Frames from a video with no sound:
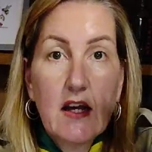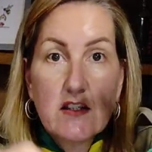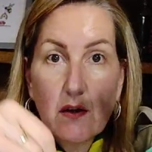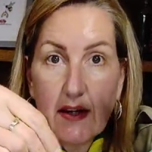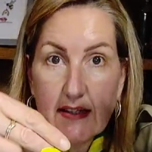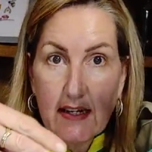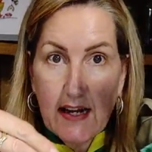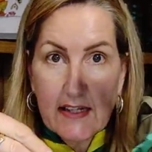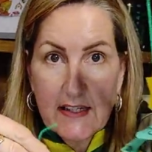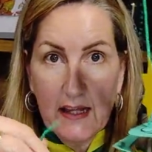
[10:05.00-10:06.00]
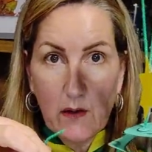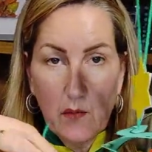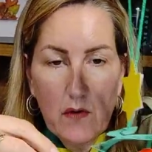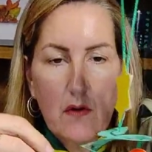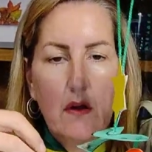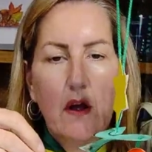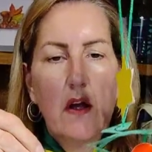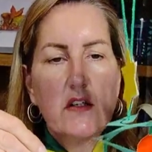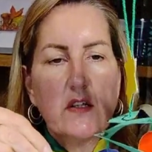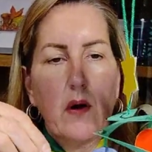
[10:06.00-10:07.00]
So here's a nice yellow one.
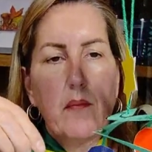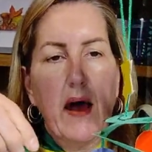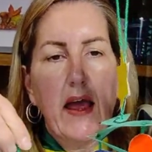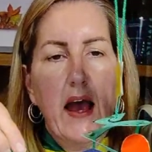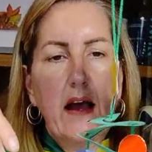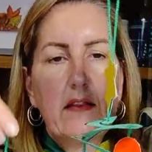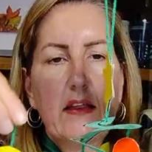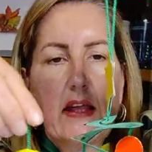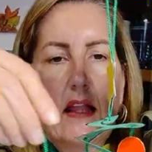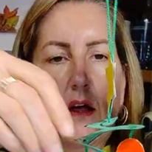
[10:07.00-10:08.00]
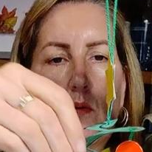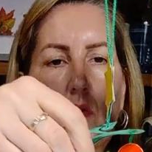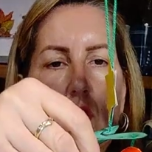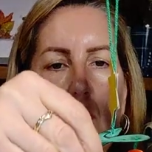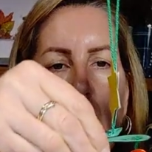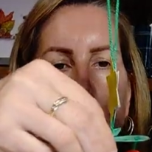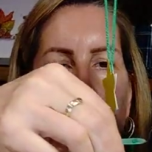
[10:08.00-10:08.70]
So I might hang the yellow one